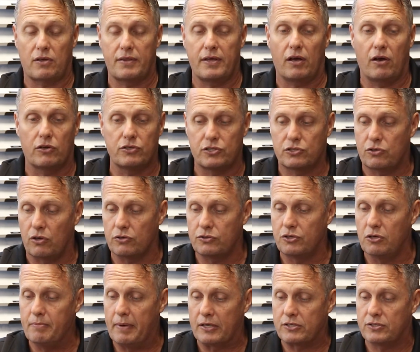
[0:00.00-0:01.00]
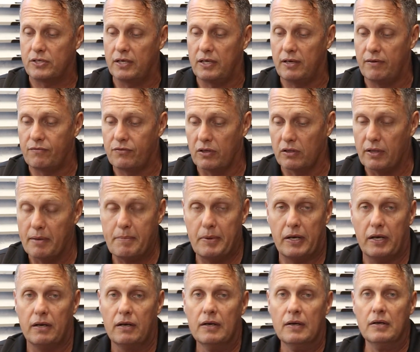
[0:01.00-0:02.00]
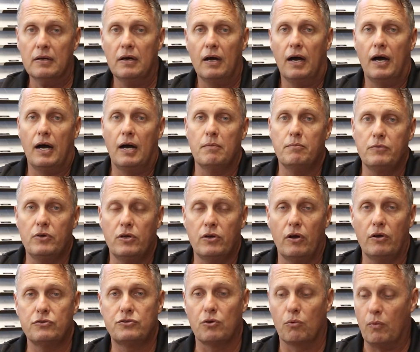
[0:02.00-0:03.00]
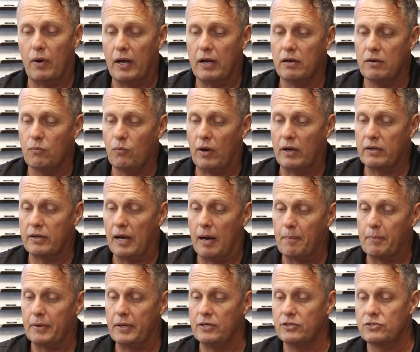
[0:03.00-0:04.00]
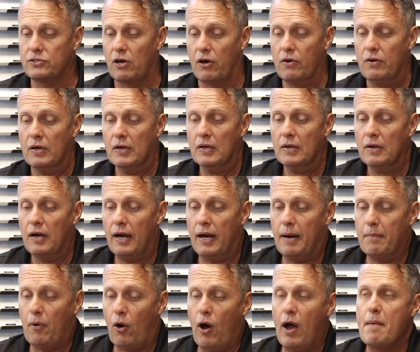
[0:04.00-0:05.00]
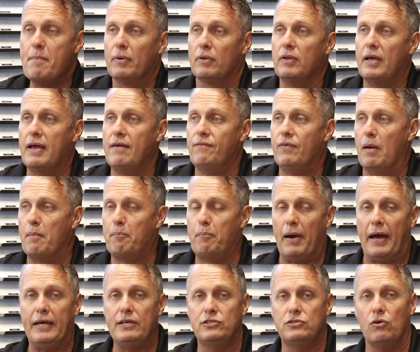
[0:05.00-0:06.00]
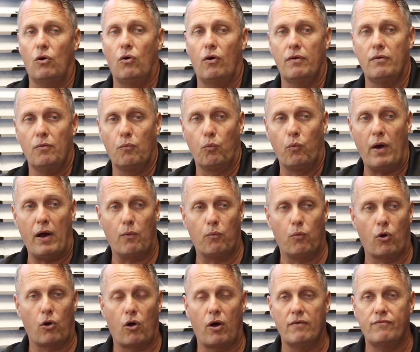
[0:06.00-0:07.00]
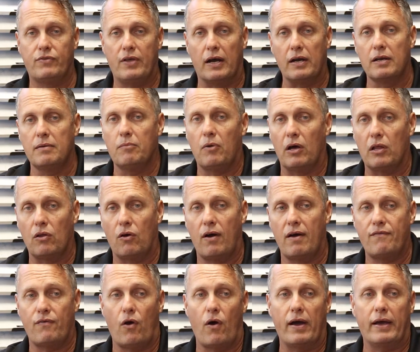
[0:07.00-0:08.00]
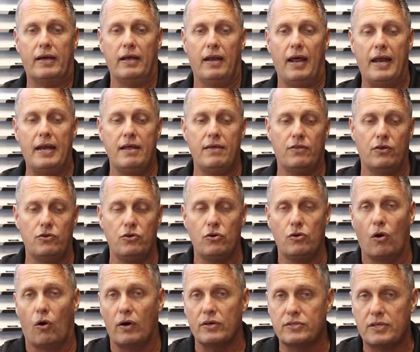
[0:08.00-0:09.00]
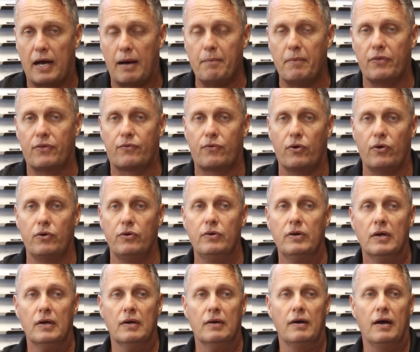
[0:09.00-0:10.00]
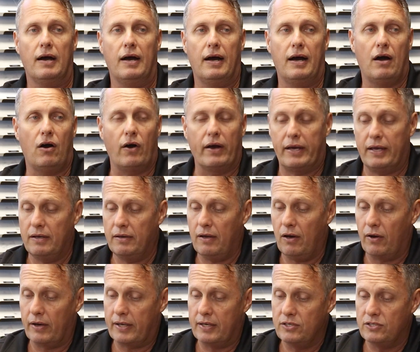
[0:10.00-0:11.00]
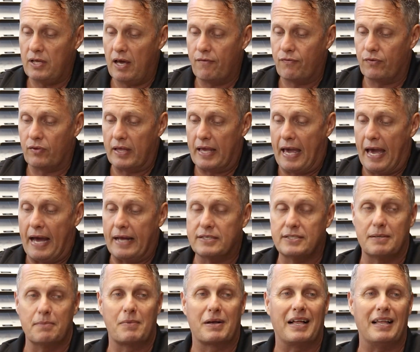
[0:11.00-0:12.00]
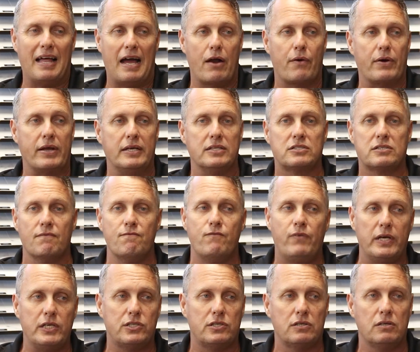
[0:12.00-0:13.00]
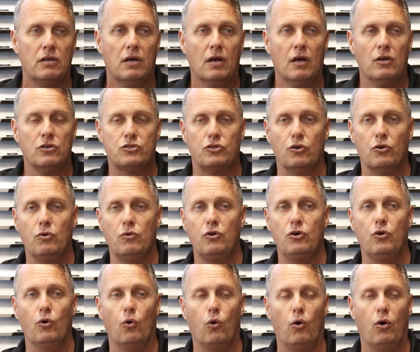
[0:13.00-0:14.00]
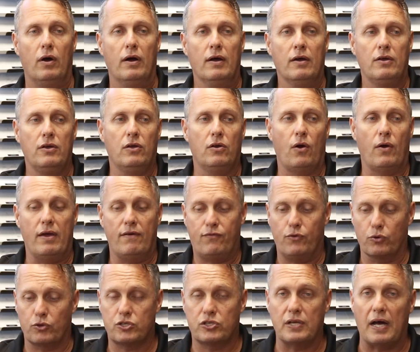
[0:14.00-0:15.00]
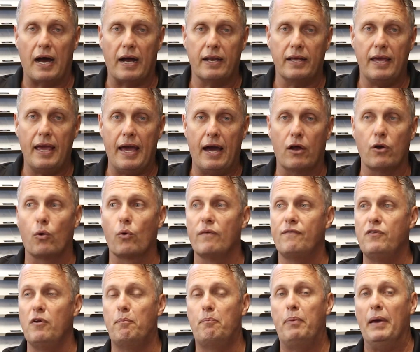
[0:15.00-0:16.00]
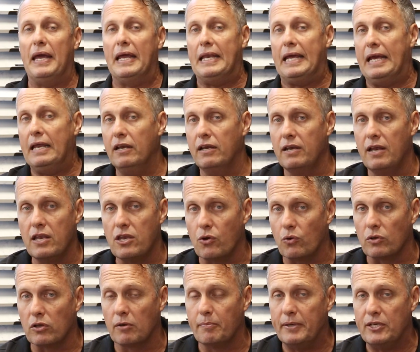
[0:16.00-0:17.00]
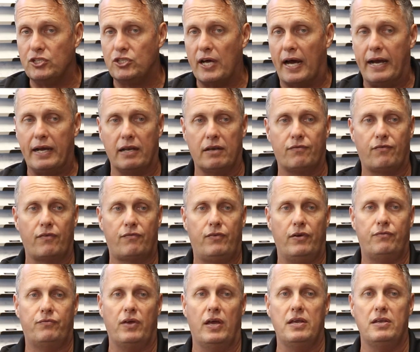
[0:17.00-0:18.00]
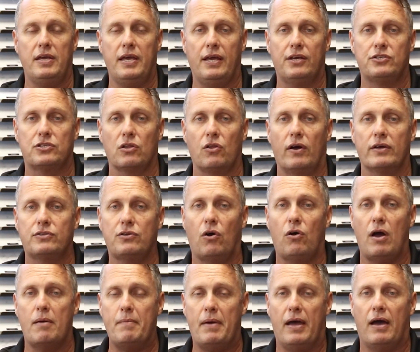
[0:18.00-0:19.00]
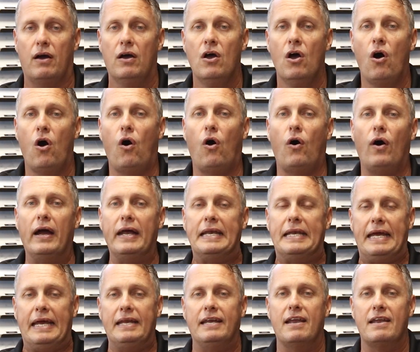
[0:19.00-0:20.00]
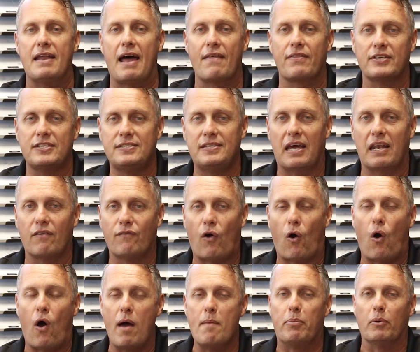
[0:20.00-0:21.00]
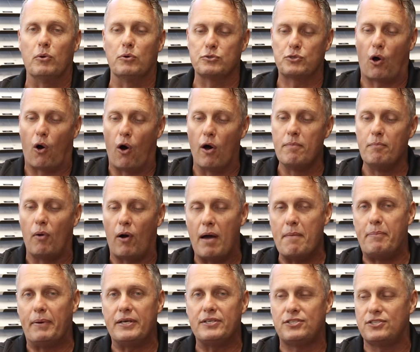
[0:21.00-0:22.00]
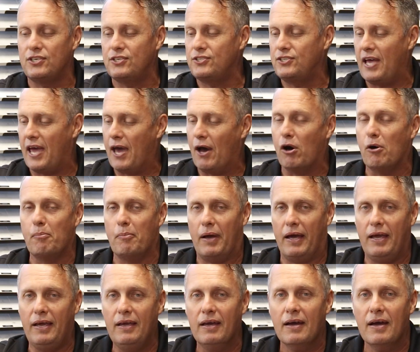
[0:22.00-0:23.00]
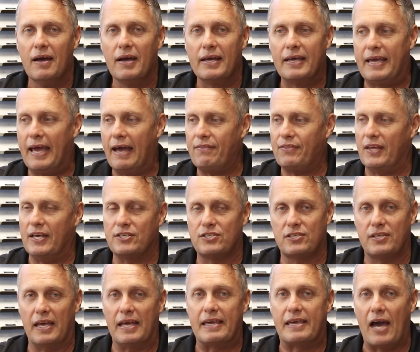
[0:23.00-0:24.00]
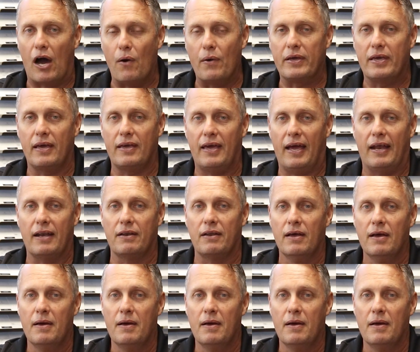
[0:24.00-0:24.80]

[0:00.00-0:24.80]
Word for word: I think I've just got too much to give to limit it, um, you know, to one one company. So um, I believe that based on wh- what I've done in my life, I can any of the new guys coming through uh, I can I can definitely add some clarity and some vision to your you know if you're starting out or if you've been in it and you're a little bit jaded for 15 years you're like time out I need another set of eyeballs on my business to help me get this thing going again